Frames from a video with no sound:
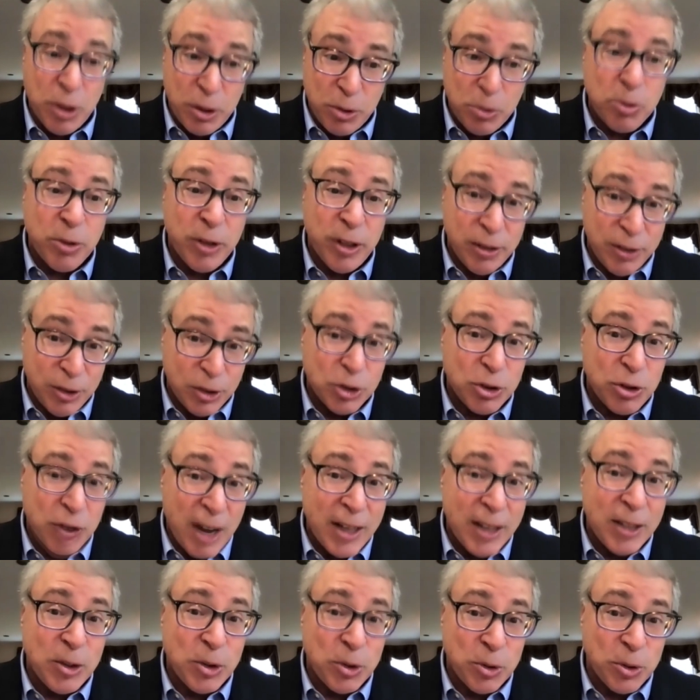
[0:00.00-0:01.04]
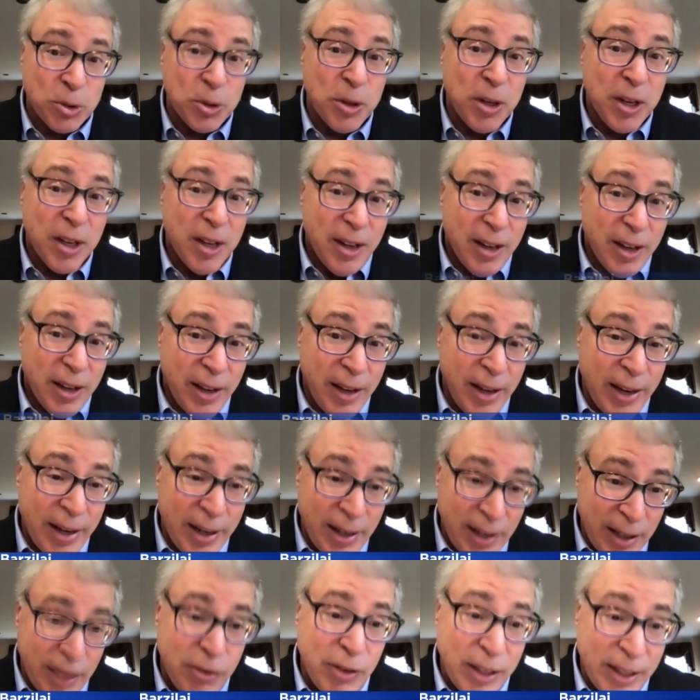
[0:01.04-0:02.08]
what we're trying to, uh,
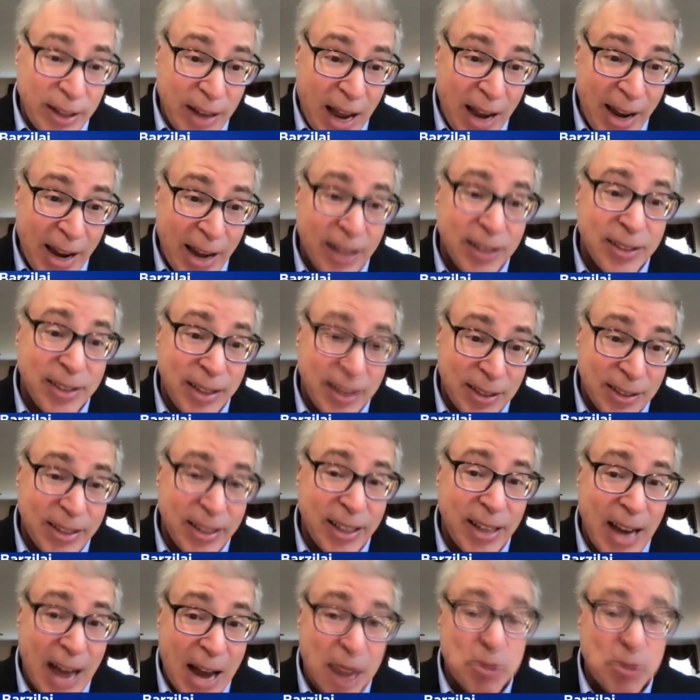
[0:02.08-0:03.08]
living healthy until